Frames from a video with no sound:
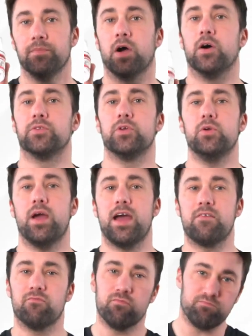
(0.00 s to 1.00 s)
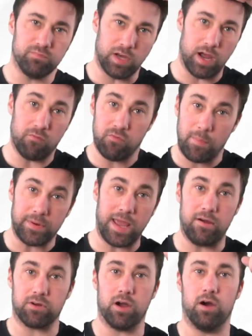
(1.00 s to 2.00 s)
I do have like a rubbing
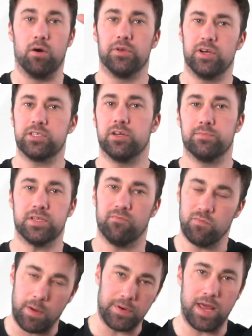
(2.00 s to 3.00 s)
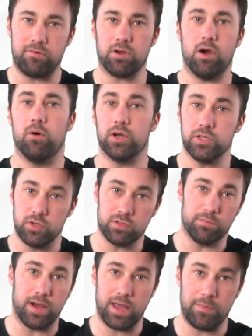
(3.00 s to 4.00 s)
alcohol, 99% rubbing alcohol I use
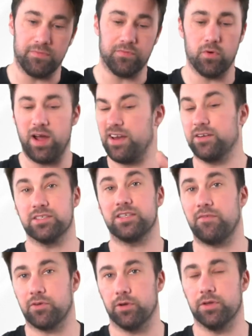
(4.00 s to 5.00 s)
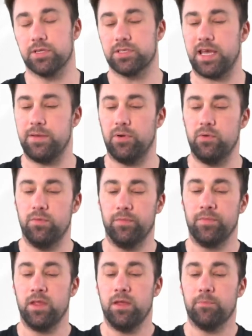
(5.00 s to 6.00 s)
on my hair beforehand. I just haven't got it on the table,
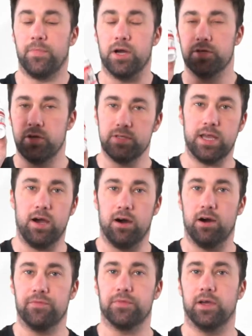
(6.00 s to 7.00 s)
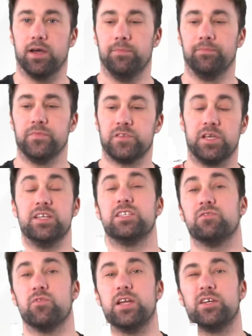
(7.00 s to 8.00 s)
but I use that after. So this
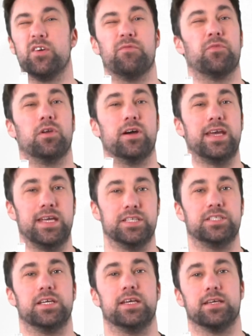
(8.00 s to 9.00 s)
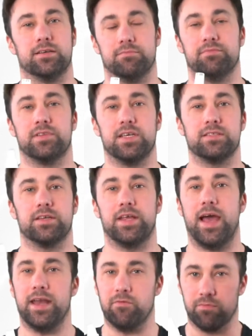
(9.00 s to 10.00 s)
is really good for like itching and things like
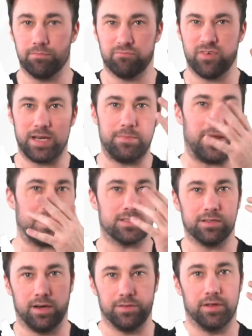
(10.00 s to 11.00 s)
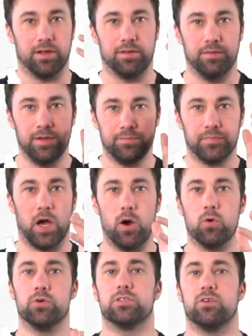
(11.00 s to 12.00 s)
that. It really makes like the
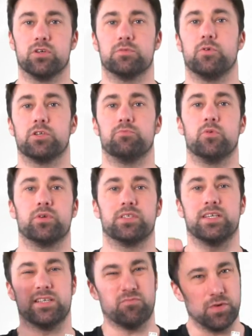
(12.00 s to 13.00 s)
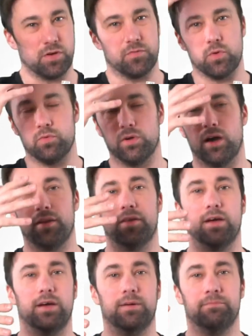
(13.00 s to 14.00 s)
hold as long as possible because it gets rid of all like
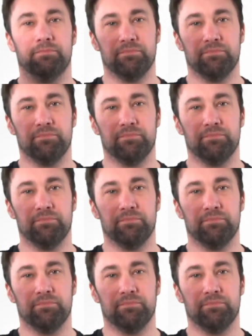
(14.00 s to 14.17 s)
the